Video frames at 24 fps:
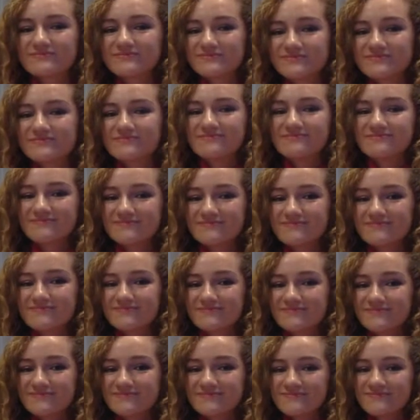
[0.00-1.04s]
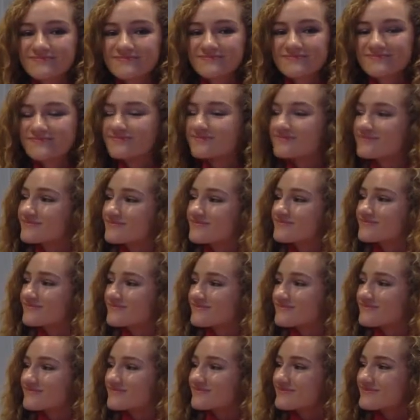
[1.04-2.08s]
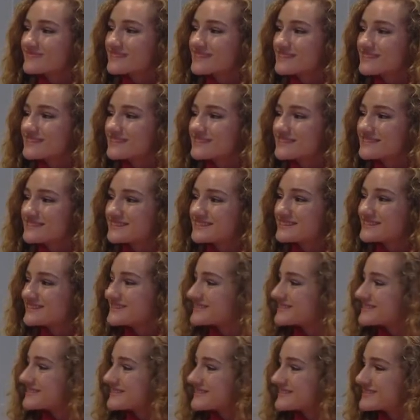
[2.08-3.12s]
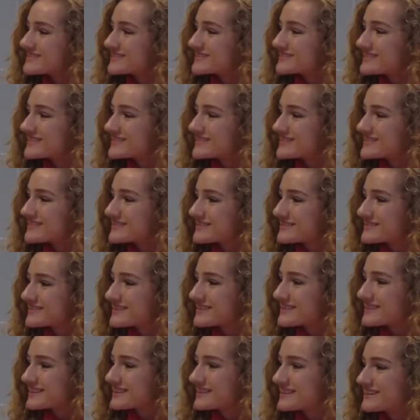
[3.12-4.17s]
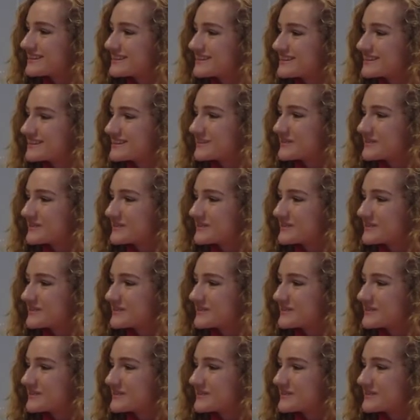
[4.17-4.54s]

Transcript: (silent)